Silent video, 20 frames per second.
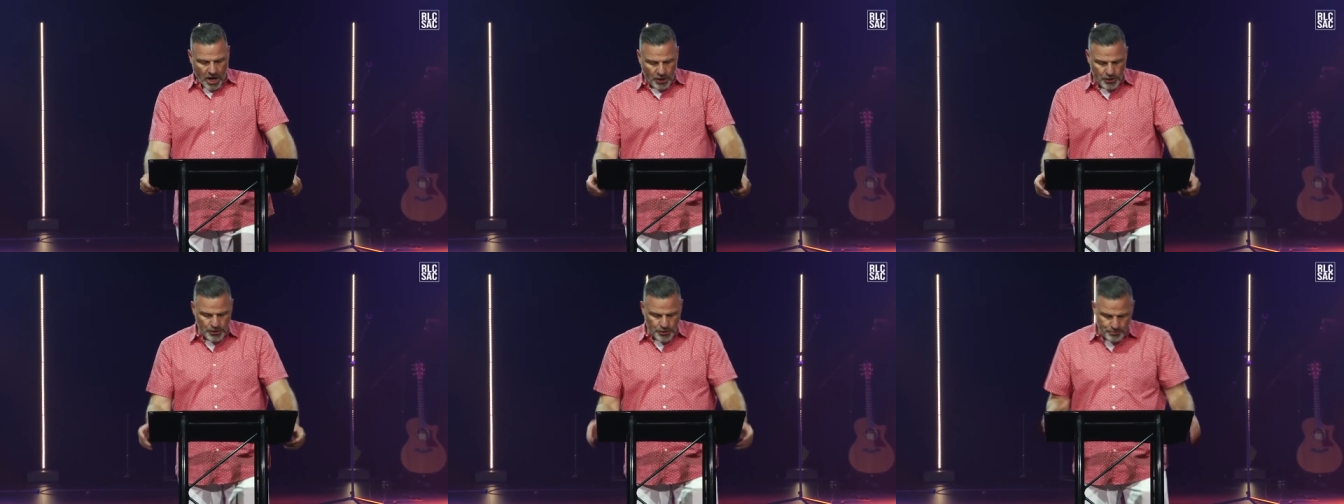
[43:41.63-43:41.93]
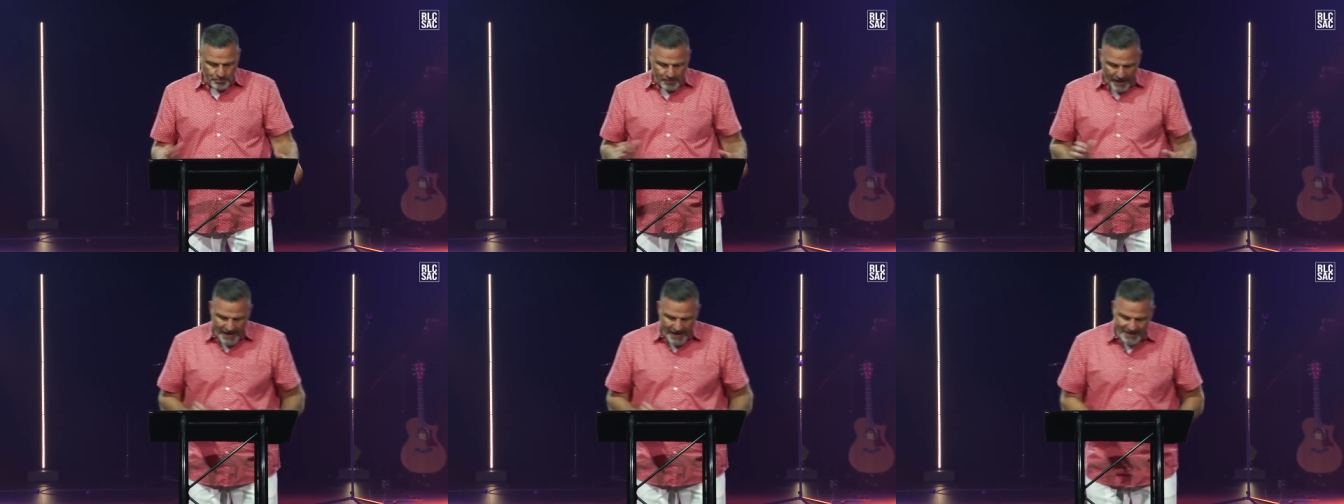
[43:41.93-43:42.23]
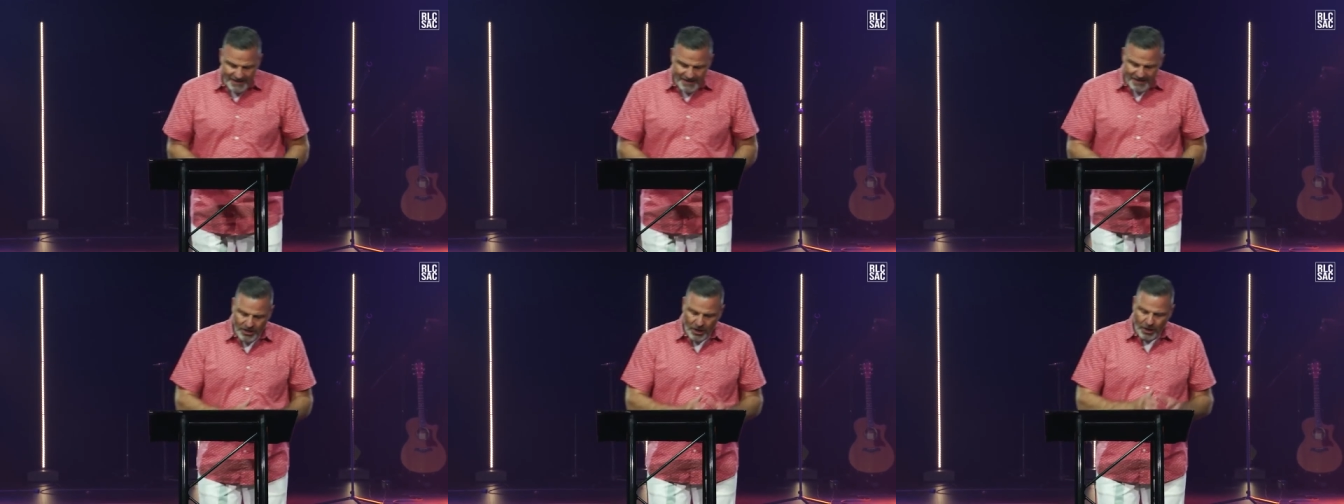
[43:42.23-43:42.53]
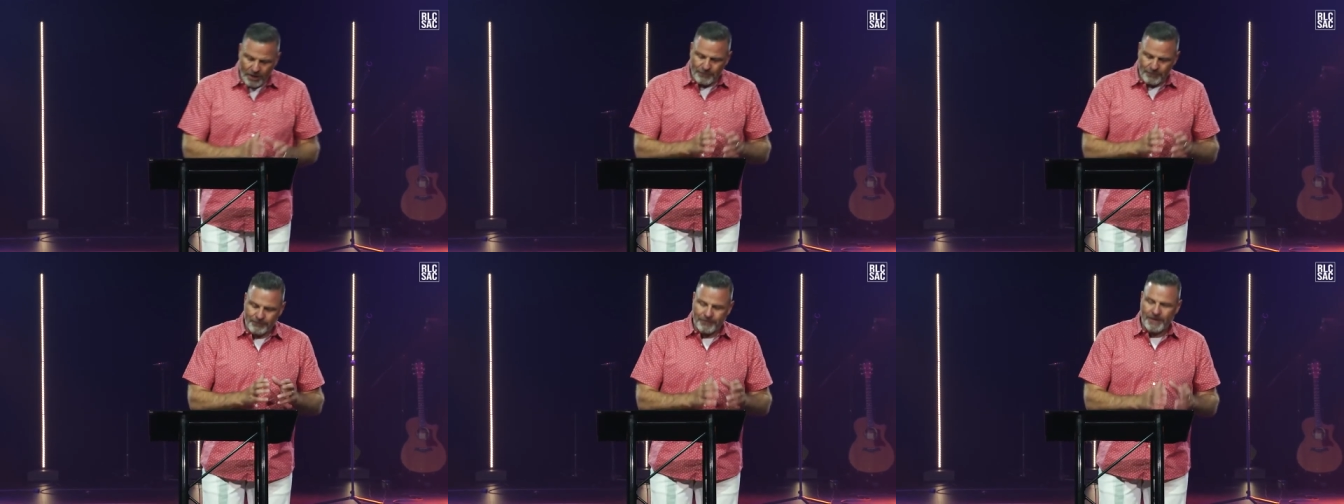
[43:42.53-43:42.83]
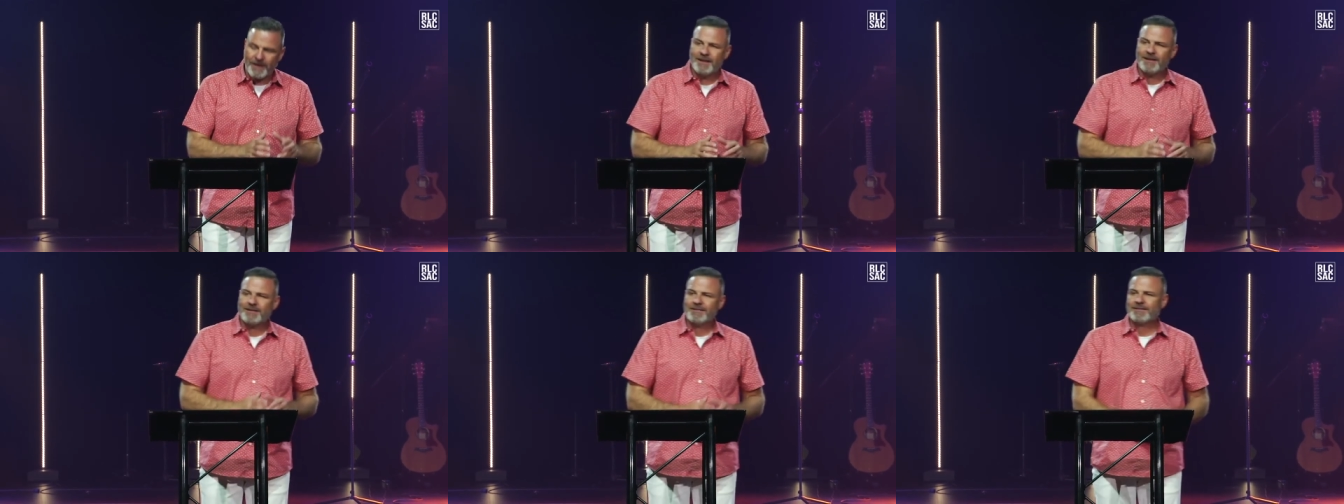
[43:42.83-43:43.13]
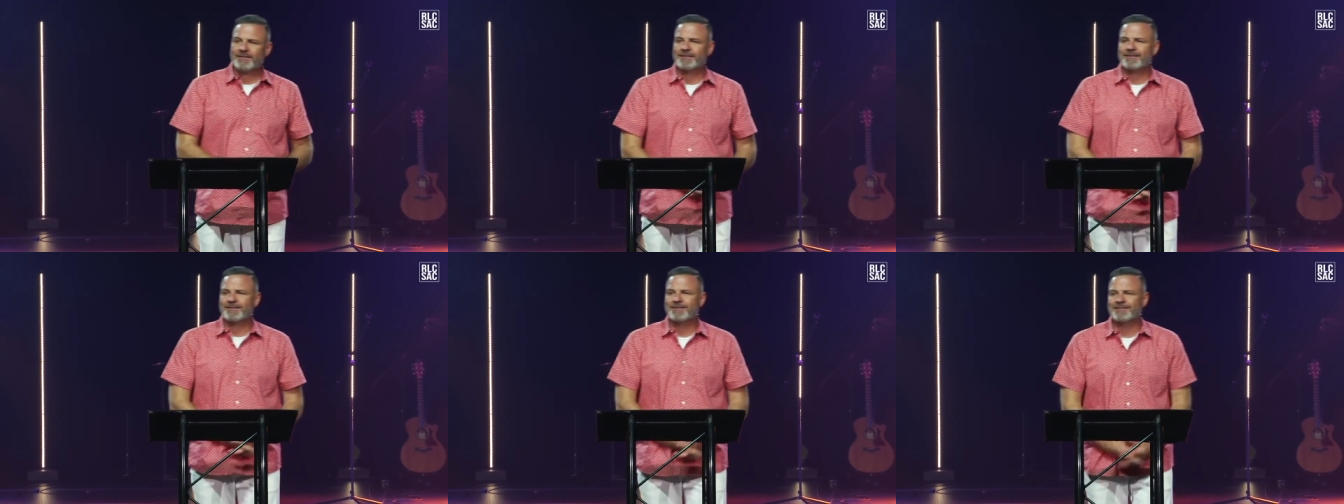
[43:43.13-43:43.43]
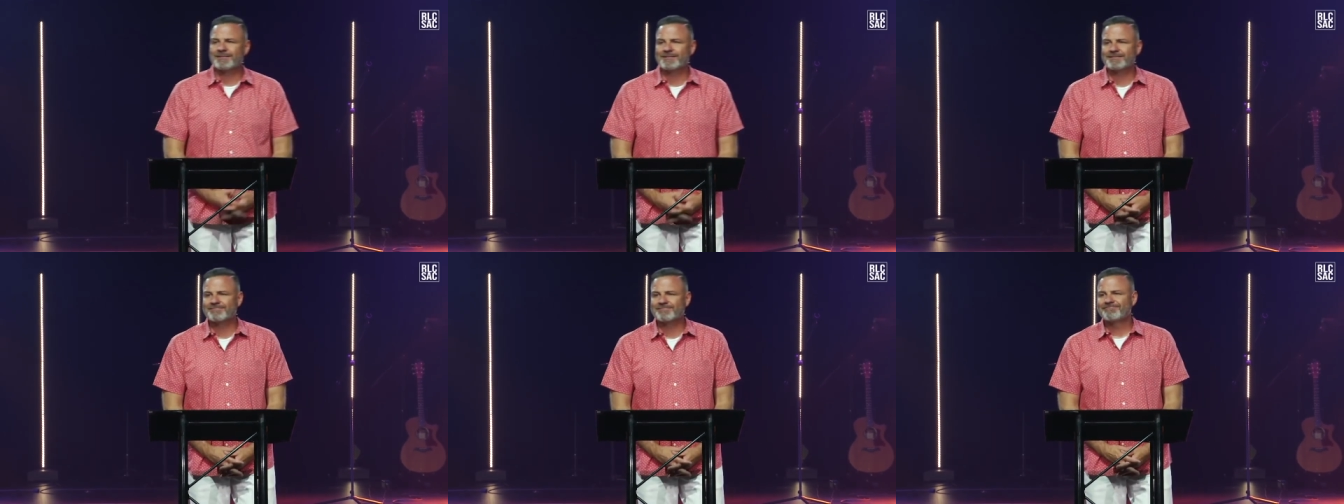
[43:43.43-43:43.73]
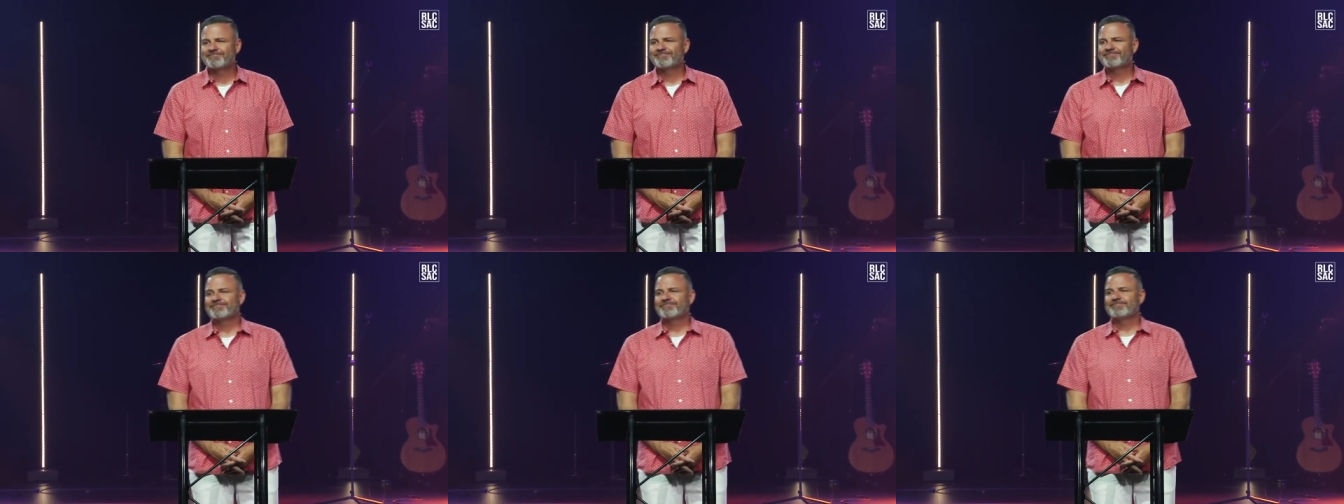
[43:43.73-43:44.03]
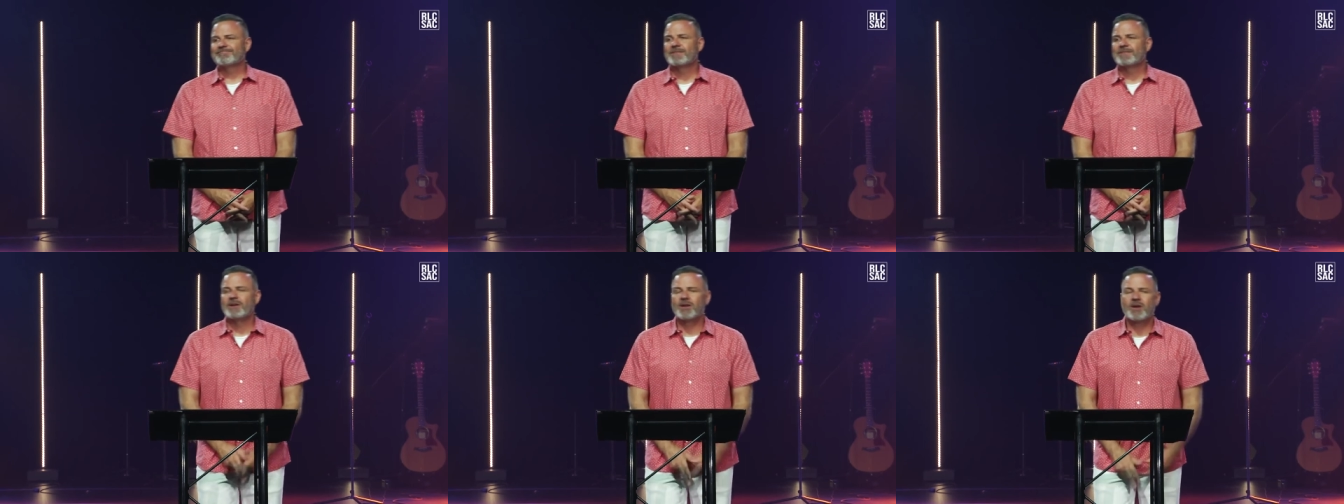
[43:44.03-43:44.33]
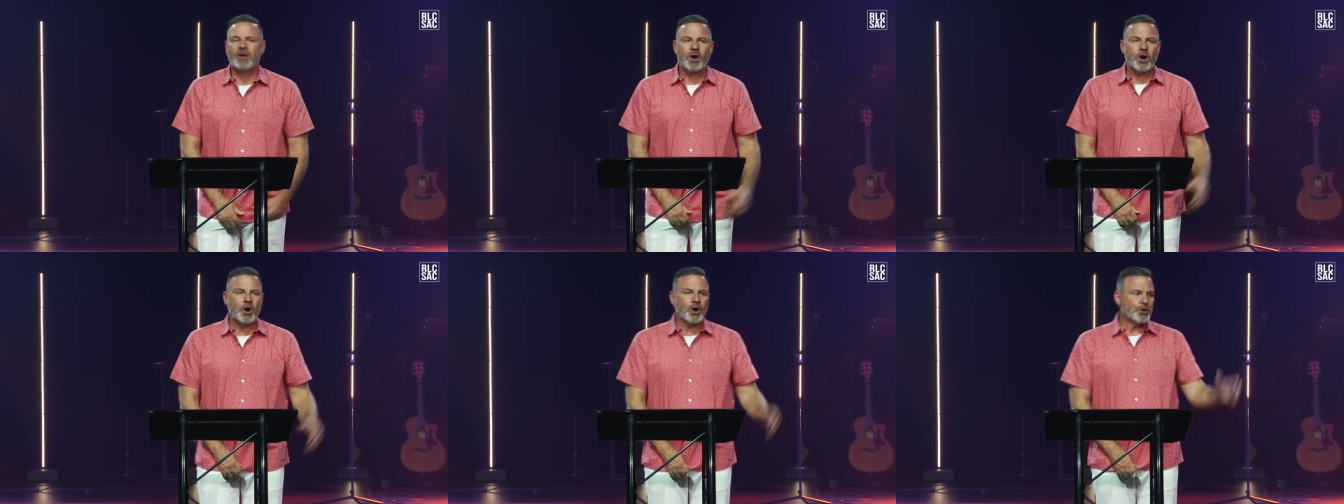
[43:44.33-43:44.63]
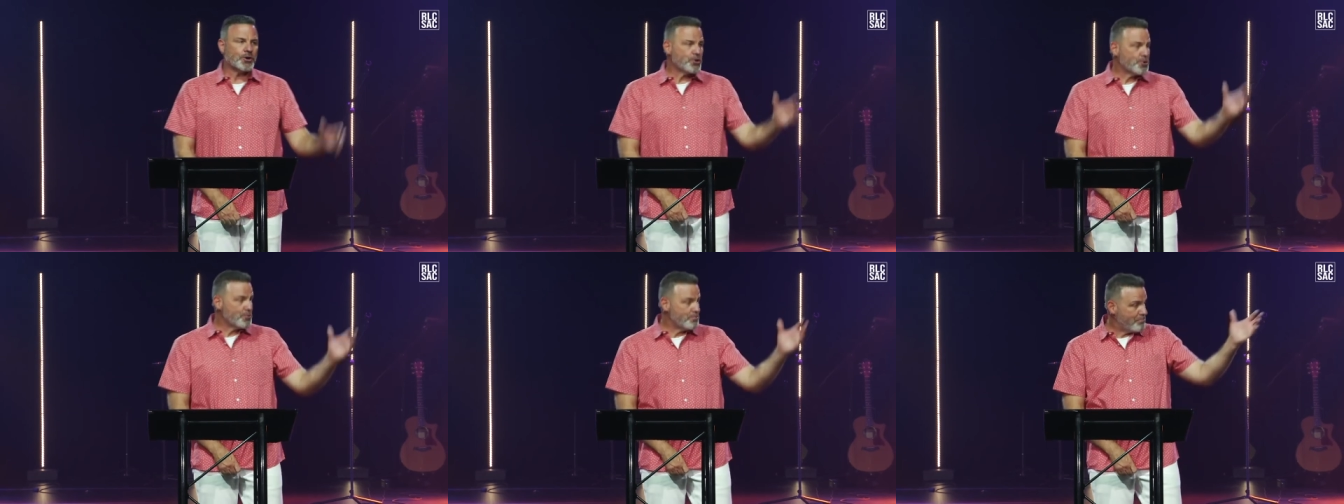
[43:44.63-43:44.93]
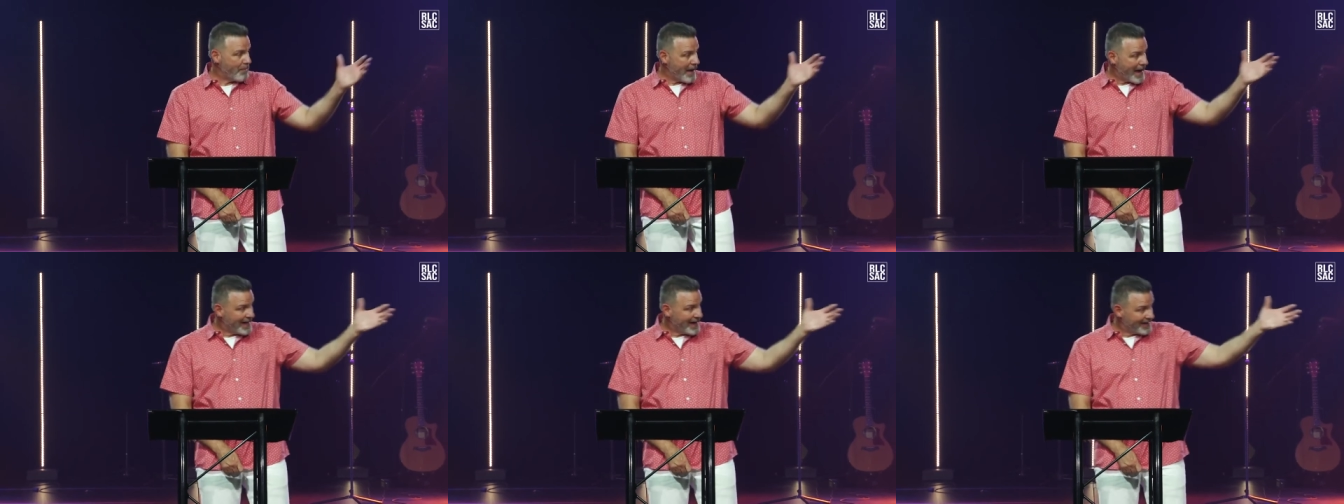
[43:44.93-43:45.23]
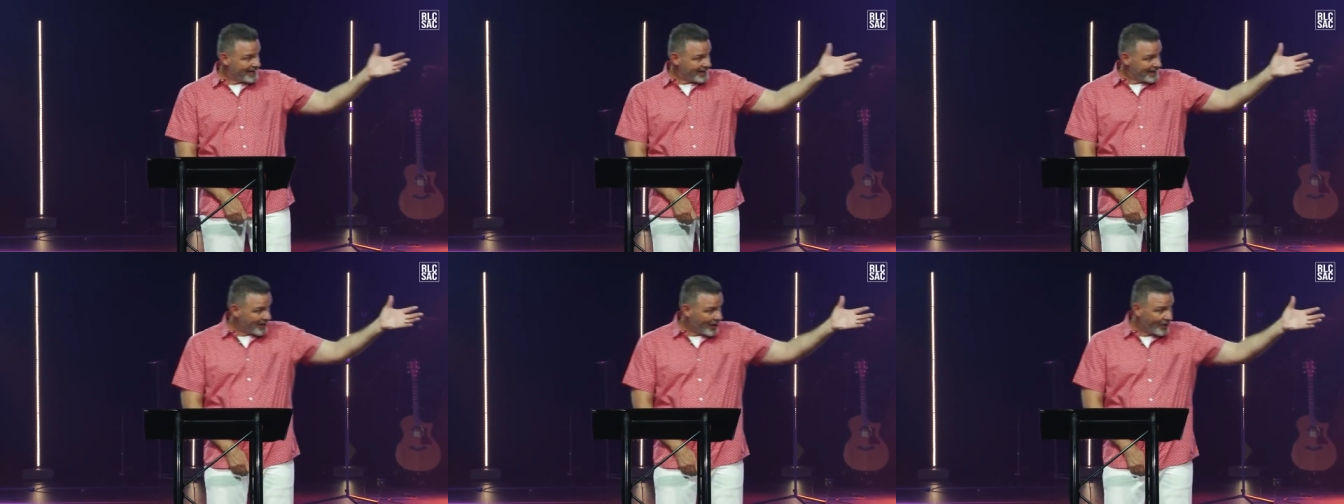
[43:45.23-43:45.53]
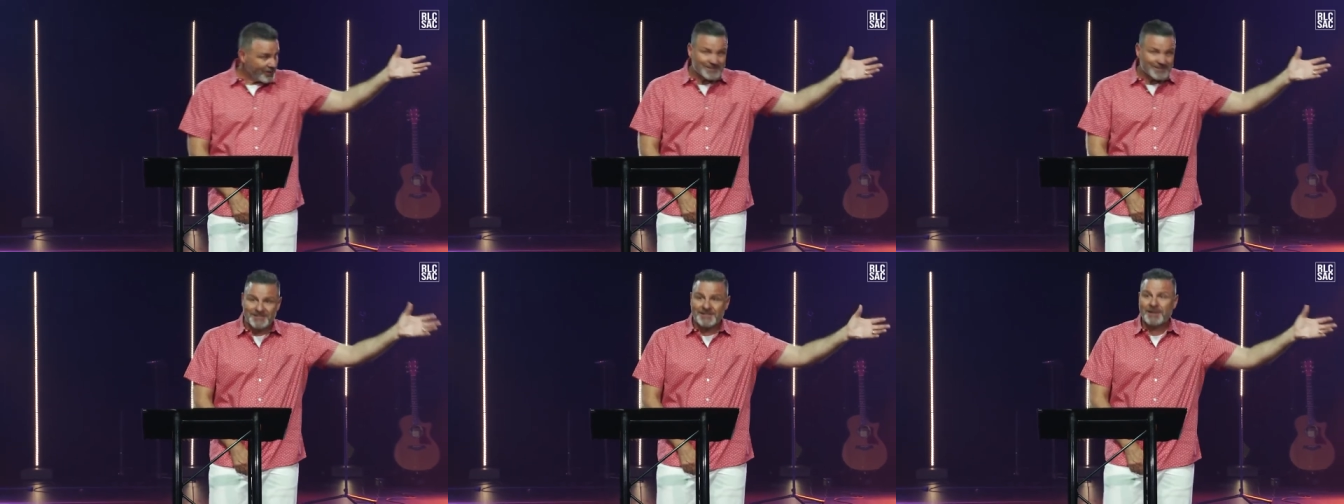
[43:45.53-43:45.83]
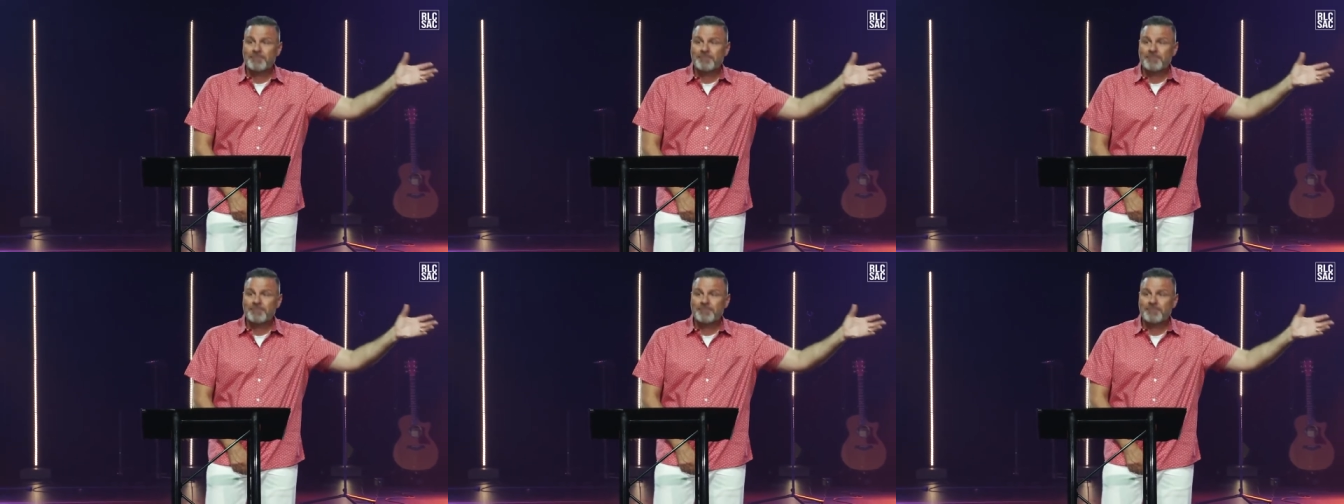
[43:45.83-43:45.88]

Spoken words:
Are you banking on faith? Are you banking on